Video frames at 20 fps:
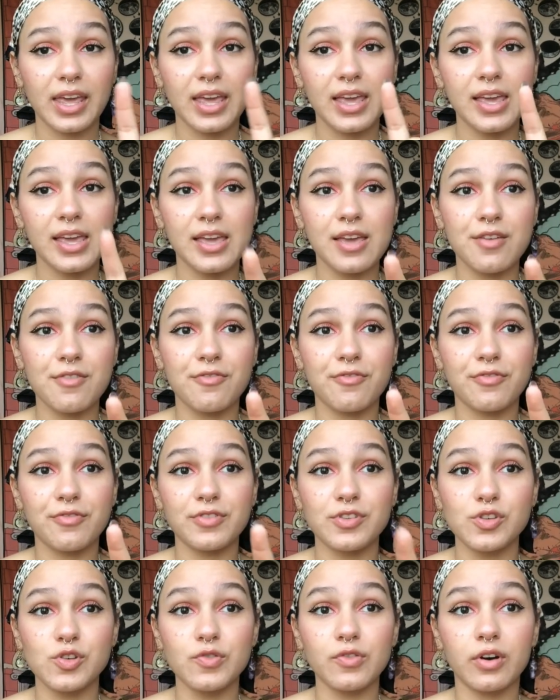if
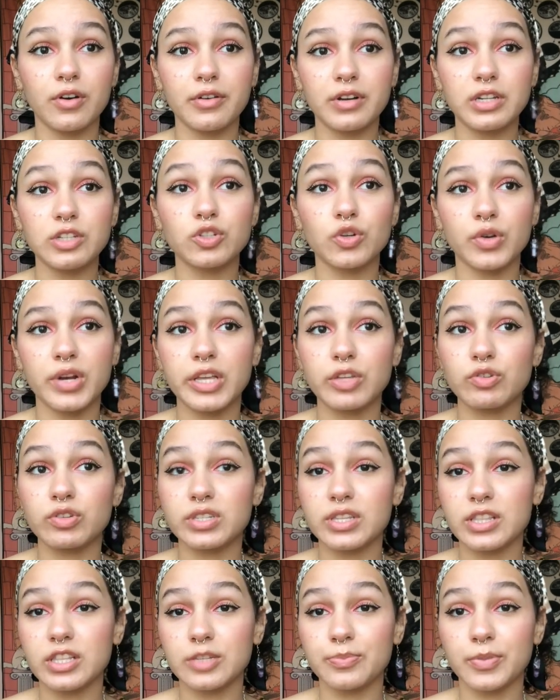you already showed interest
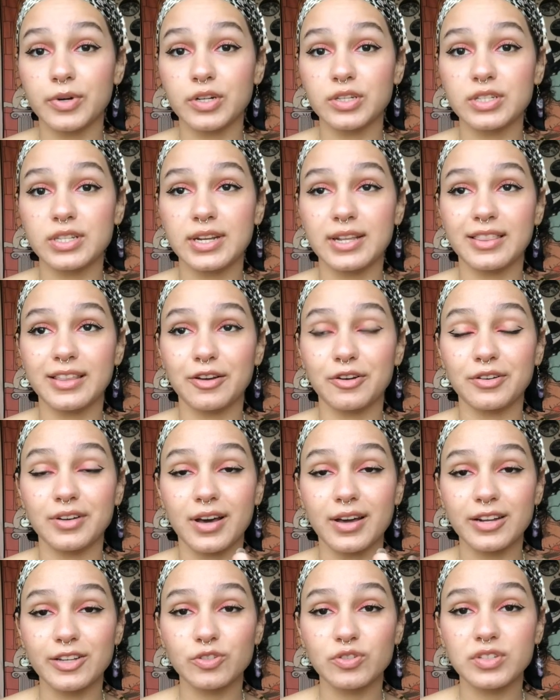in this person and they're
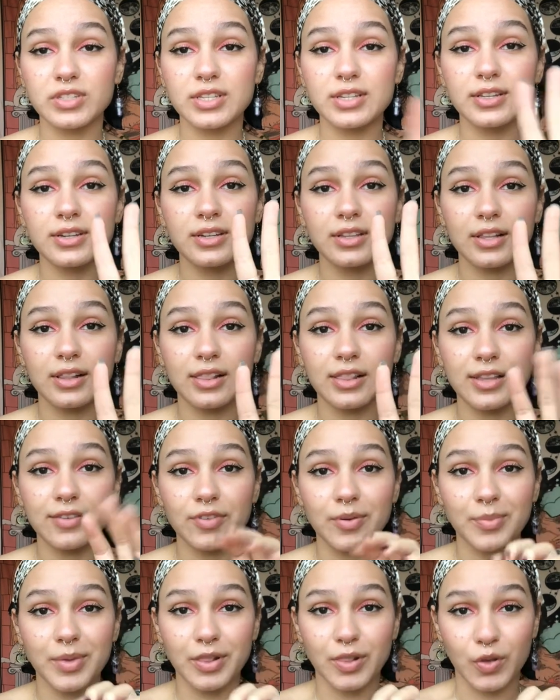not interested, leave
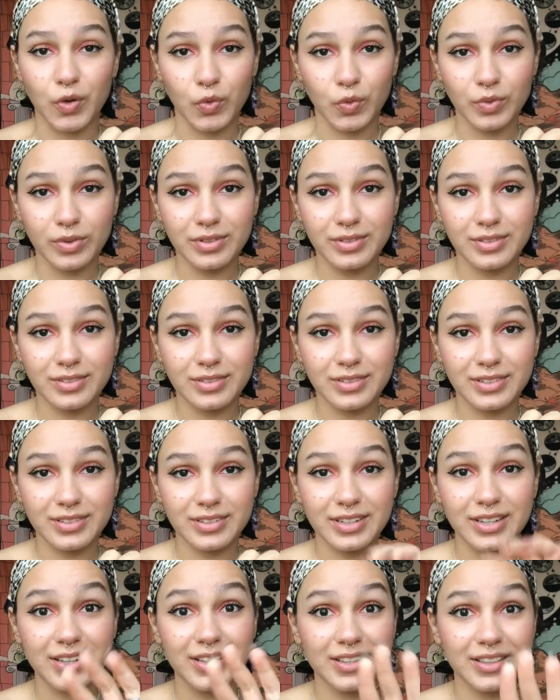them alone.
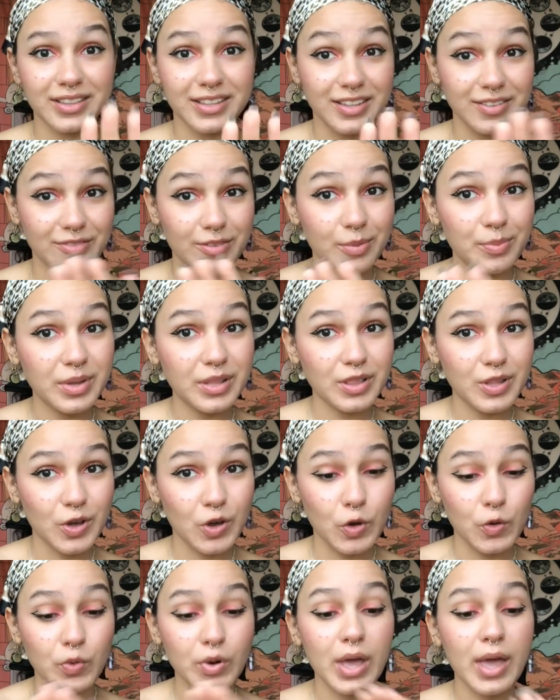Leave them
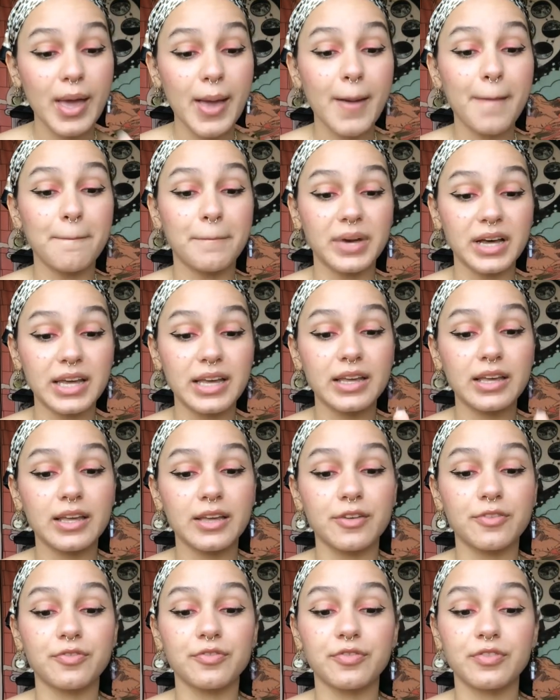alone. But
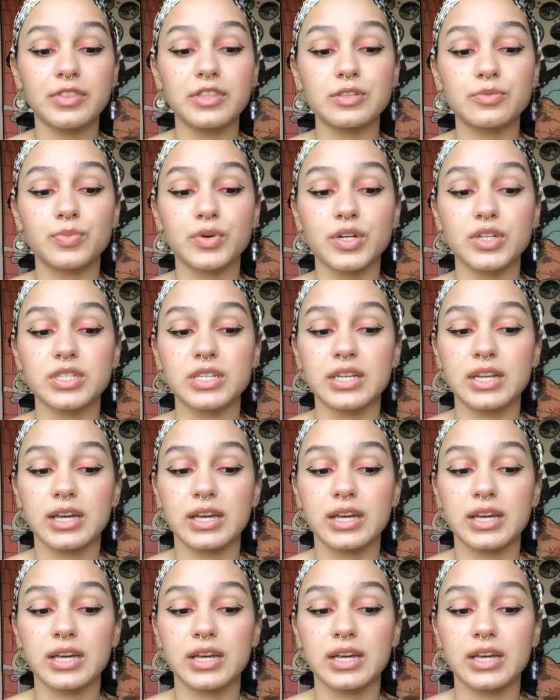if this person